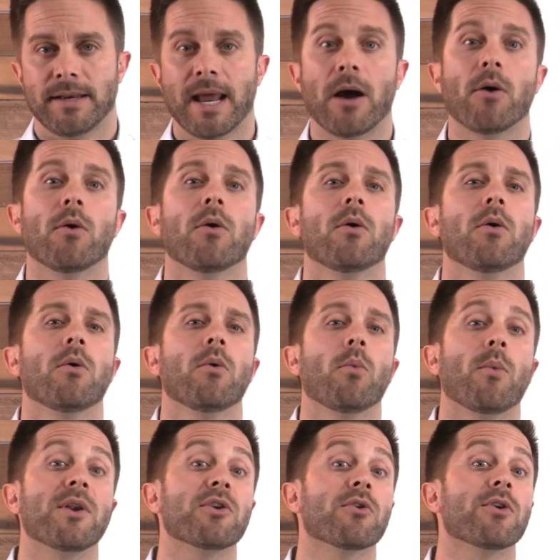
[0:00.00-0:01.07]
Now,
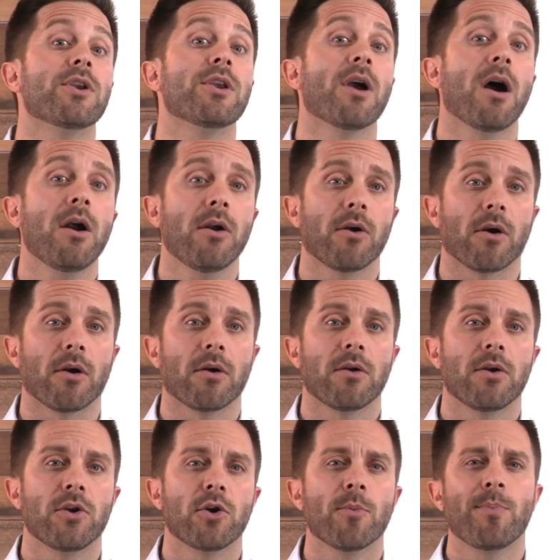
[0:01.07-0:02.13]
when you're
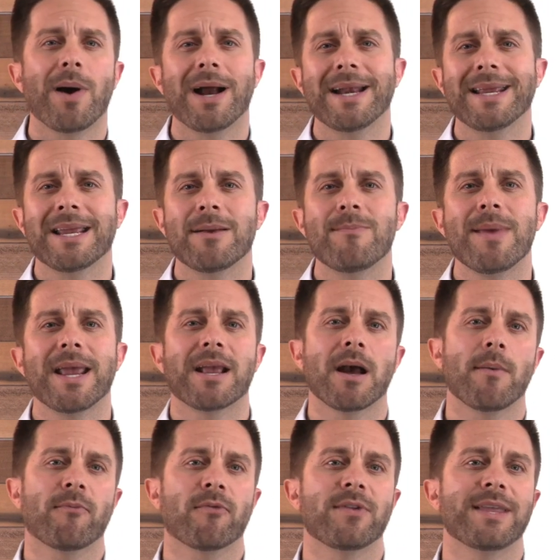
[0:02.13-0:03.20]
younger, your body can
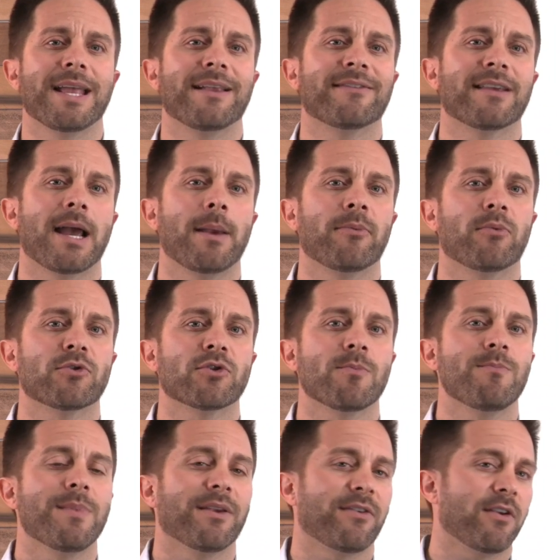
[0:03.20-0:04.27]
make up for the enzymes which
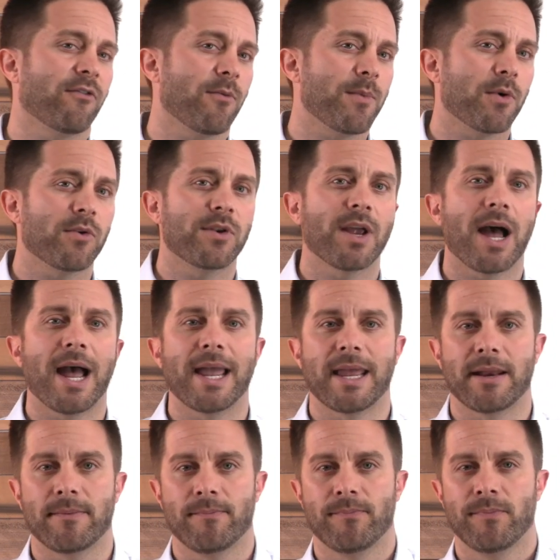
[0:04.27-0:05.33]
are missing from your
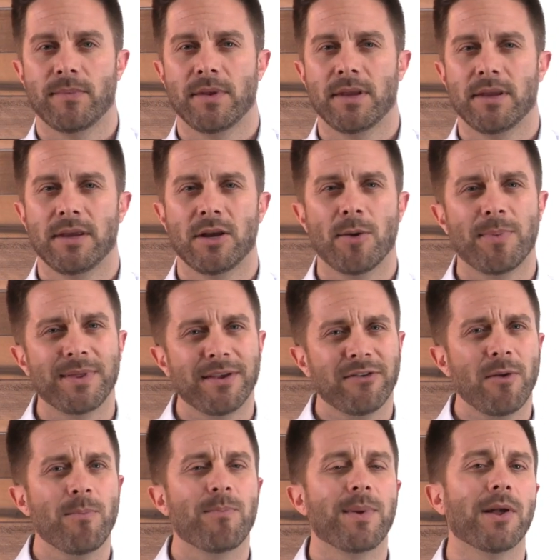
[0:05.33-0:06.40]
diet. You know, but
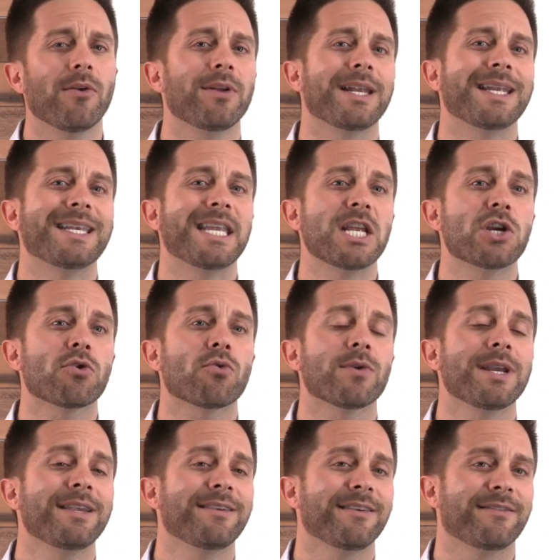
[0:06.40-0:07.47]
this ability
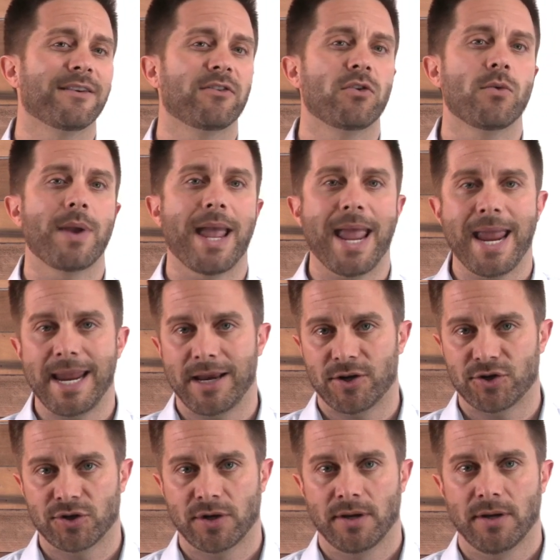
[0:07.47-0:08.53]
decreases as you
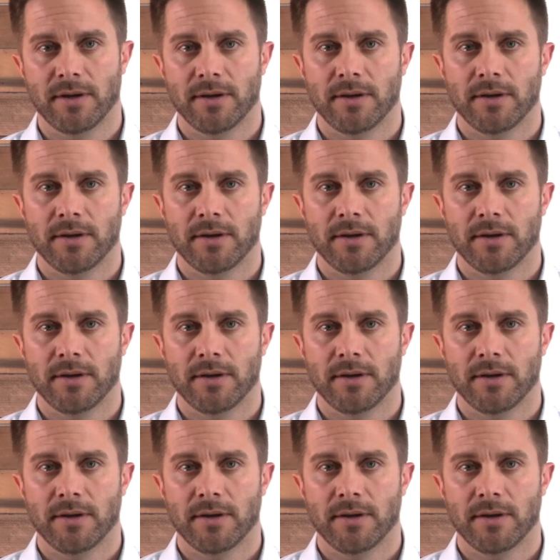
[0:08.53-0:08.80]
age.